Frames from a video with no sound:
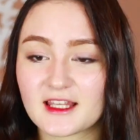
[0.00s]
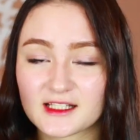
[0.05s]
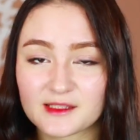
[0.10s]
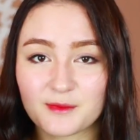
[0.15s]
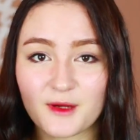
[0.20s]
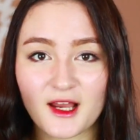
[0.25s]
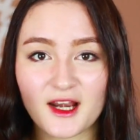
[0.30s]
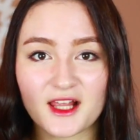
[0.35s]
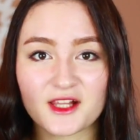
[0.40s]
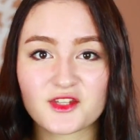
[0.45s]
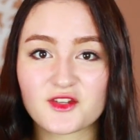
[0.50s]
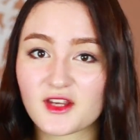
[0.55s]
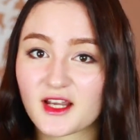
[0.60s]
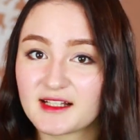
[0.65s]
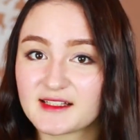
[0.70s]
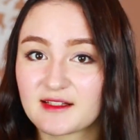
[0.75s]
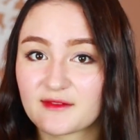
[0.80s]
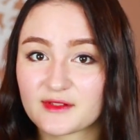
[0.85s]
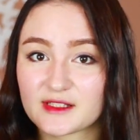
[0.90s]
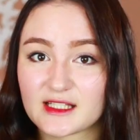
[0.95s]
this product you
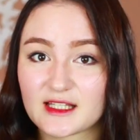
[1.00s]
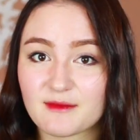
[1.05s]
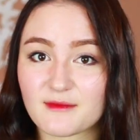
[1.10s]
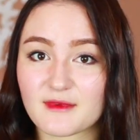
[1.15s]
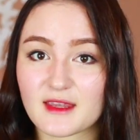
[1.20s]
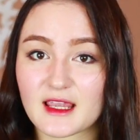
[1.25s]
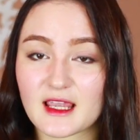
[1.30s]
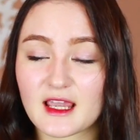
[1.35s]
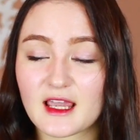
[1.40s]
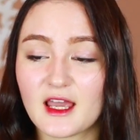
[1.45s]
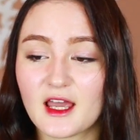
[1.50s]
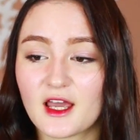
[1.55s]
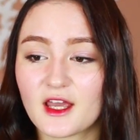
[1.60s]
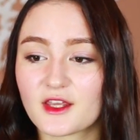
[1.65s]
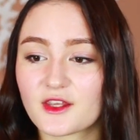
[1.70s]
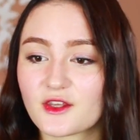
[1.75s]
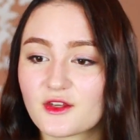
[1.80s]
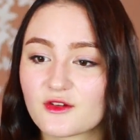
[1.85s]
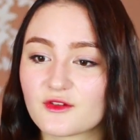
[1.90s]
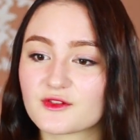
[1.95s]
guys have seen me
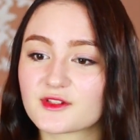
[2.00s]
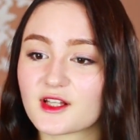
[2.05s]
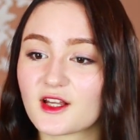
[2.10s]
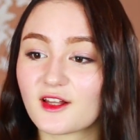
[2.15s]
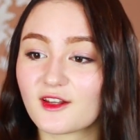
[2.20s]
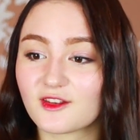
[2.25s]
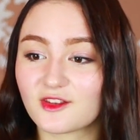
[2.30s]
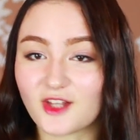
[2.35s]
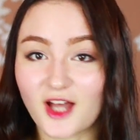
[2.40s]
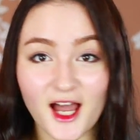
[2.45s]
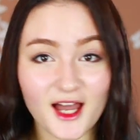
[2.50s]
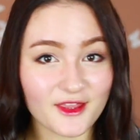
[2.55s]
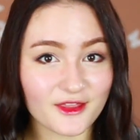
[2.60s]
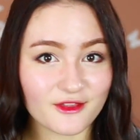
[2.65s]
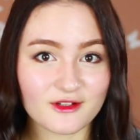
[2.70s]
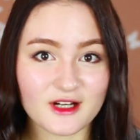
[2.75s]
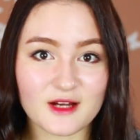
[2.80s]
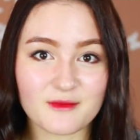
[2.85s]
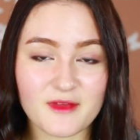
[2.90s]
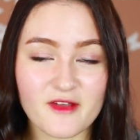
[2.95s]
use a lot
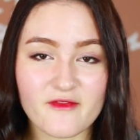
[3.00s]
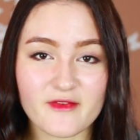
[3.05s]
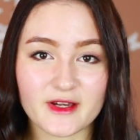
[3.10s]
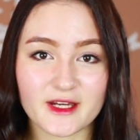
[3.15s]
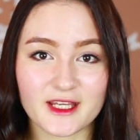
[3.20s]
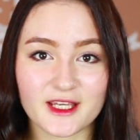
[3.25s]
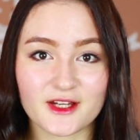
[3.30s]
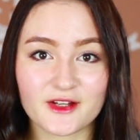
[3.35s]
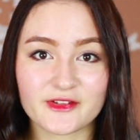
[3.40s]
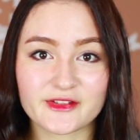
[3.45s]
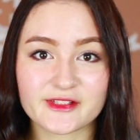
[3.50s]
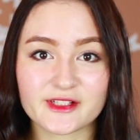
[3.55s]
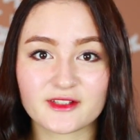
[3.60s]
throughout my videos,